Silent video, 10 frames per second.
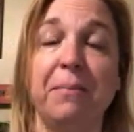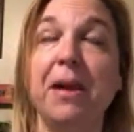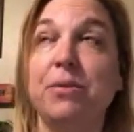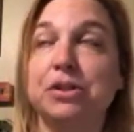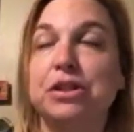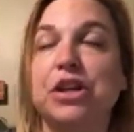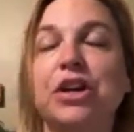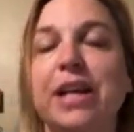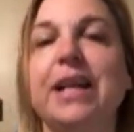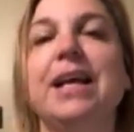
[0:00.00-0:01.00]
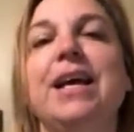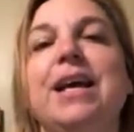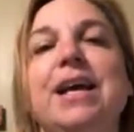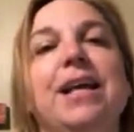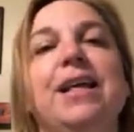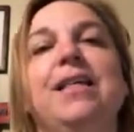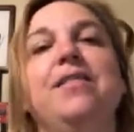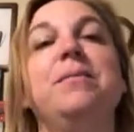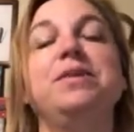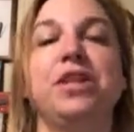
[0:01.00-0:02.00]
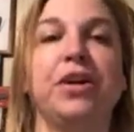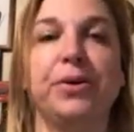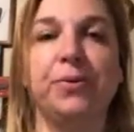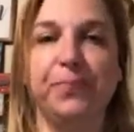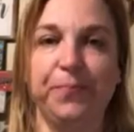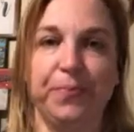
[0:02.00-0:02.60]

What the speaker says: I mean, he was learning the material.